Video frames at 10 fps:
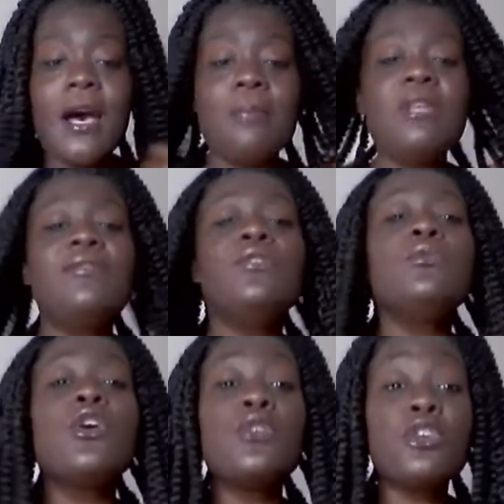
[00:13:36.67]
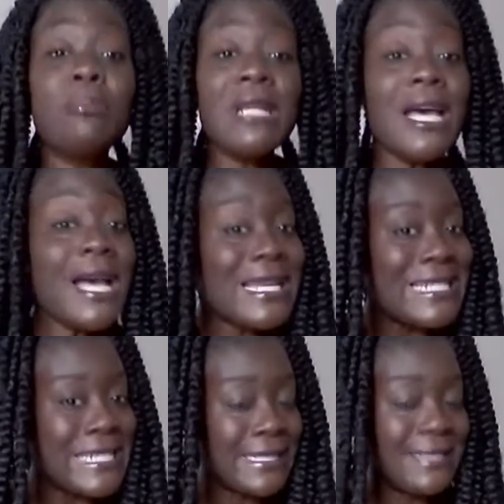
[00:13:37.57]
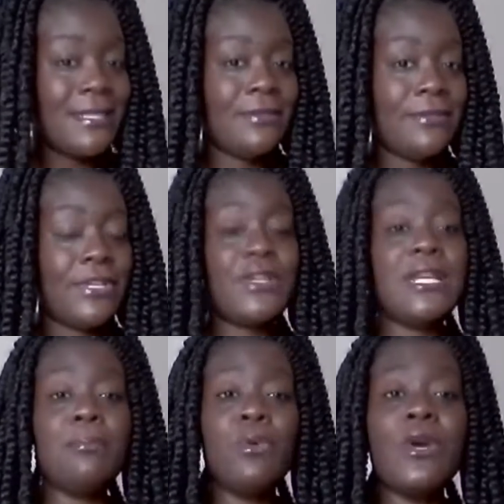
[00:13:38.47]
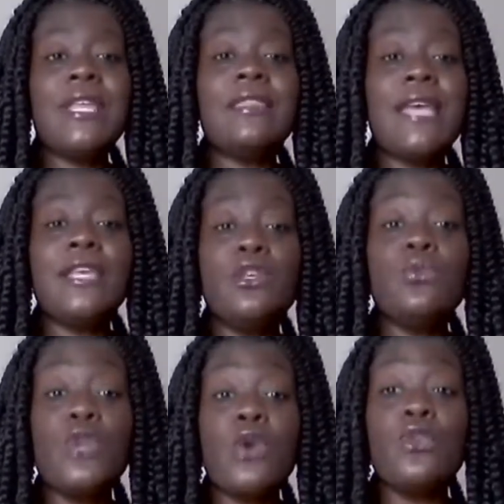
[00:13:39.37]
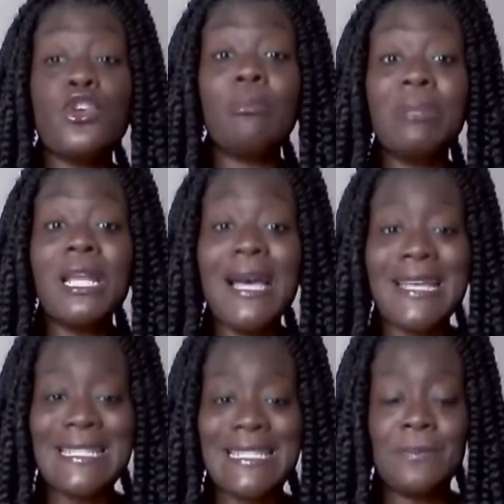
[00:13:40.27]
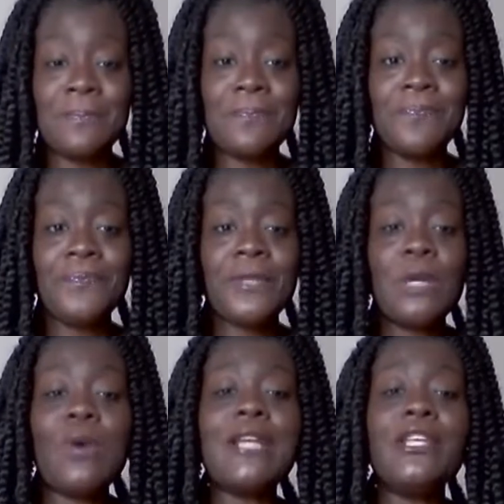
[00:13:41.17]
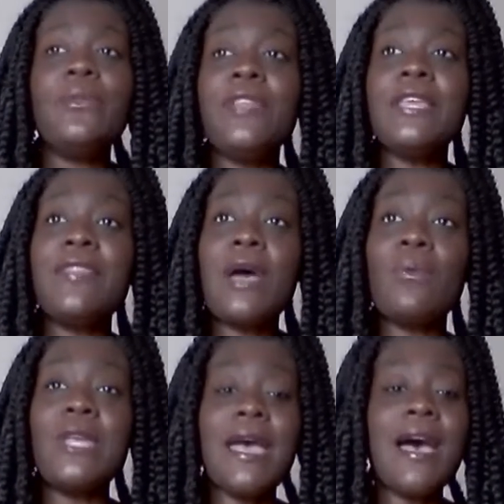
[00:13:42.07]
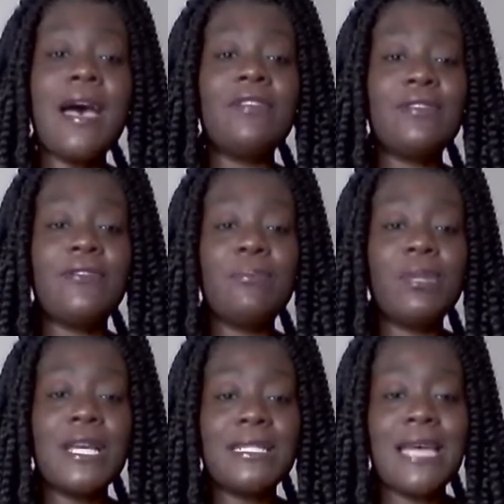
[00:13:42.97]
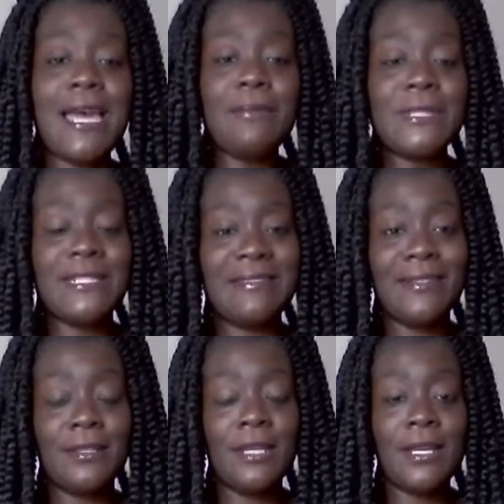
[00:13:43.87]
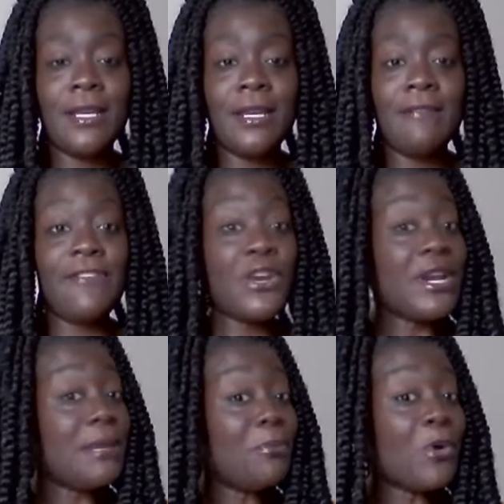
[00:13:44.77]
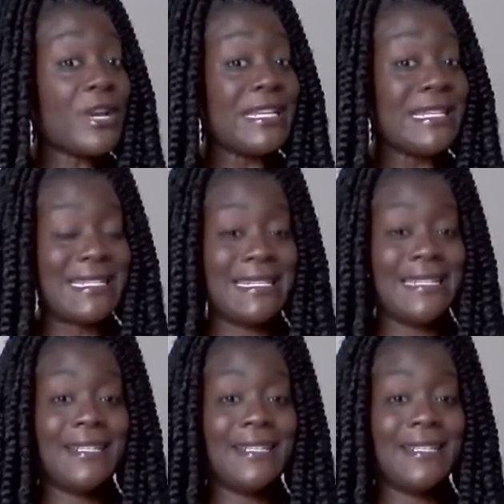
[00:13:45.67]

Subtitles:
if you know your blood, very important that you know your blood. Why do you think that we have different blood types? Very important.